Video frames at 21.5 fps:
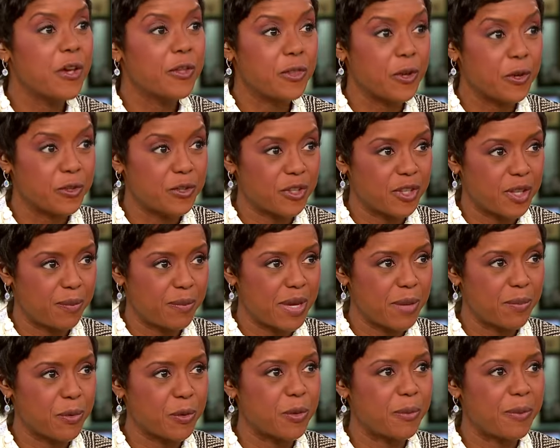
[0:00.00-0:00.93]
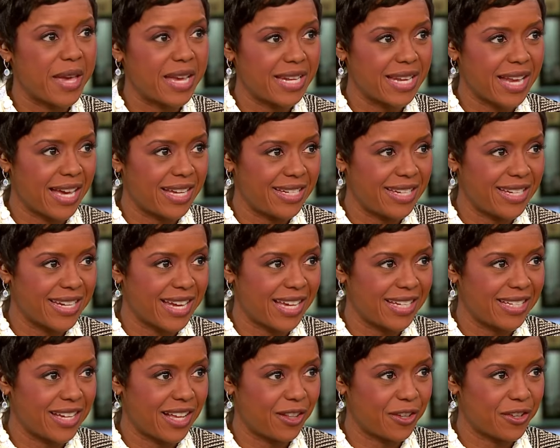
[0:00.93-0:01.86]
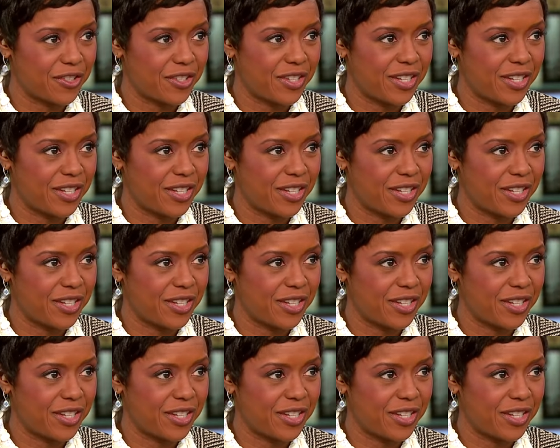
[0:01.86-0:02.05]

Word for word: Those are the people who pay $99